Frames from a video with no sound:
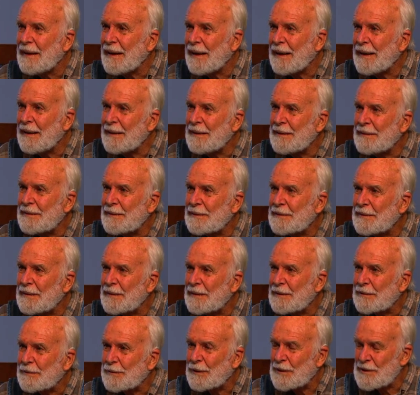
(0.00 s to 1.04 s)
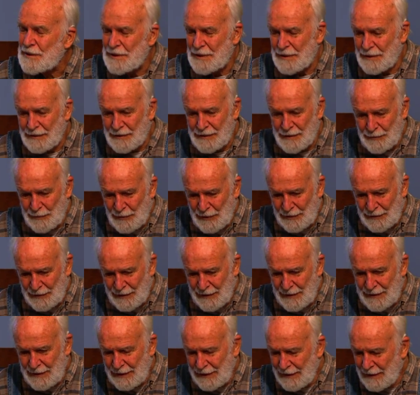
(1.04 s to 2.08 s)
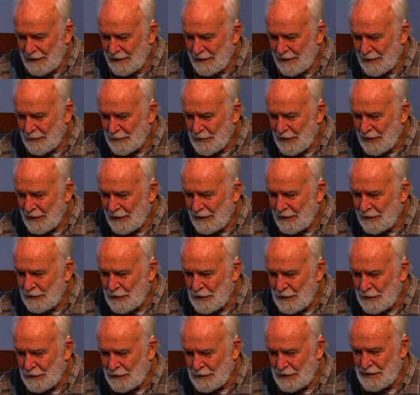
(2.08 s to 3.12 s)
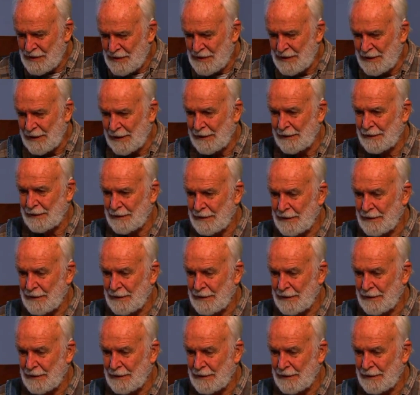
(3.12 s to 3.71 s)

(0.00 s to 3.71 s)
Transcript: a Christian community up in New York State,